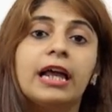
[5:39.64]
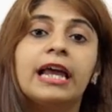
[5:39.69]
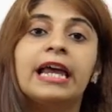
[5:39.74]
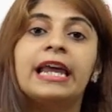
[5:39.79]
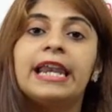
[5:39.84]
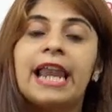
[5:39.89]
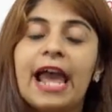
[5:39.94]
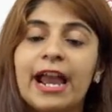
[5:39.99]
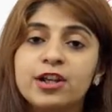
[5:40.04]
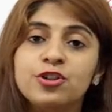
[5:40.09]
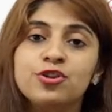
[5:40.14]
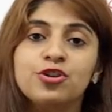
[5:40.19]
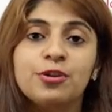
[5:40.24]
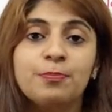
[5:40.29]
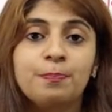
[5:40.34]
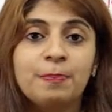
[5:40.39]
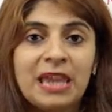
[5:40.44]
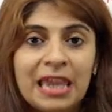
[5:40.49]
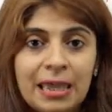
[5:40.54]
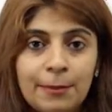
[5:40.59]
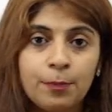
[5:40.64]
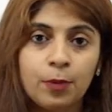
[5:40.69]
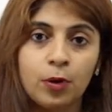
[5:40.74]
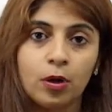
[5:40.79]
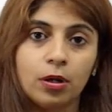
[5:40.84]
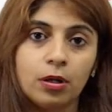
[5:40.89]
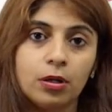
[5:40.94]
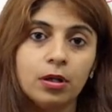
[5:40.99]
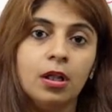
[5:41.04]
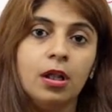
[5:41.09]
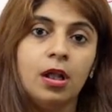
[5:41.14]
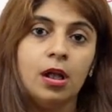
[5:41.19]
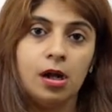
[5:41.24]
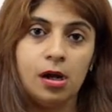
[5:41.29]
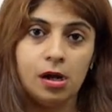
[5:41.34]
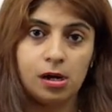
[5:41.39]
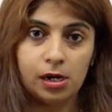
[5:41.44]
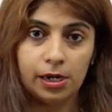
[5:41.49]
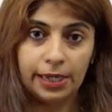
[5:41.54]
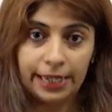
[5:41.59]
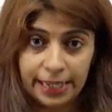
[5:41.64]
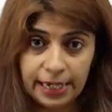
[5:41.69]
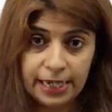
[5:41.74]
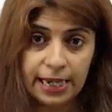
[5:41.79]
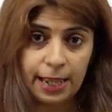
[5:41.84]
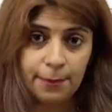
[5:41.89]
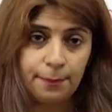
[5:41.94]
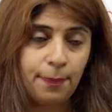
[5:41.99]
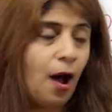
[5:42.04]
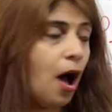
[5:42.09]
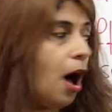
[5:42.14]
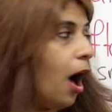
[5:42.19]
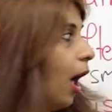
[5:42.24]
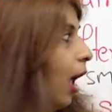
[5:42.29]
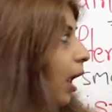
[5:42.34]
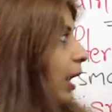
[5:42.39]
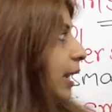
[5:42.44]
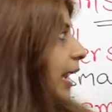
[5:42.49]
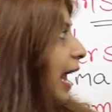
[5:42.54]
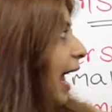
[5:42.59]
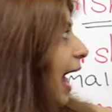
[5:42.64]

connect to the people in Nepal,